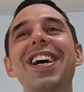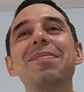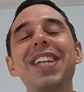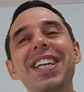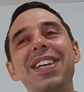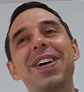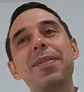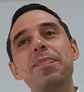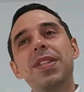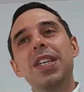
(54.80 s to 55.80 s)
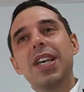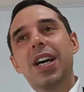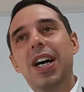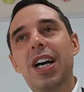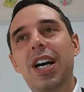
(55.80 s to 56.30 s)
But anyway.
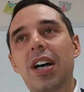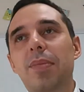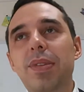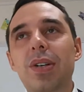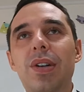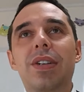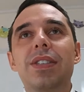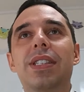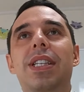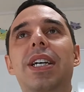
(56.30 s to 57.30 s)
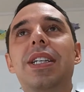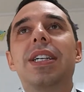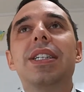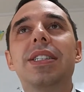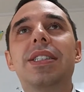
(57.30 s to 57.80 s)
No loss there.
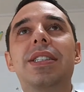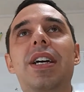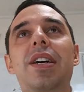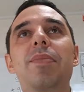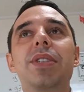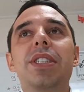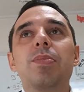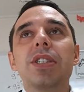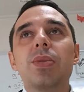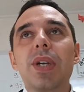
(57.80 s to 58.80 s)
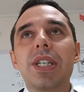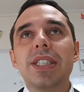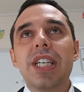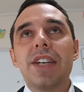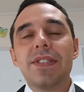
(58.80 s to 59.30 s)
It just means we can
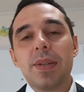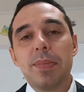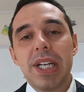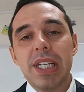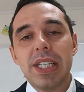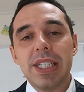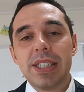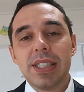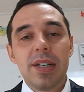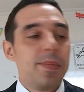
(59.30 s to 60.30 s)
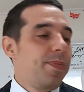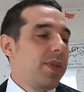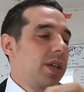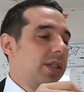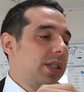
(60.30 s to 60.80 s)
save some money and
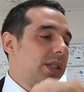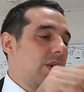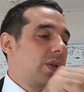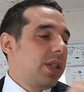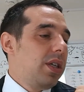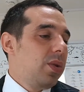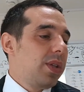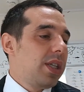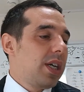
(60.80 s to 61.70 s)
just continue with the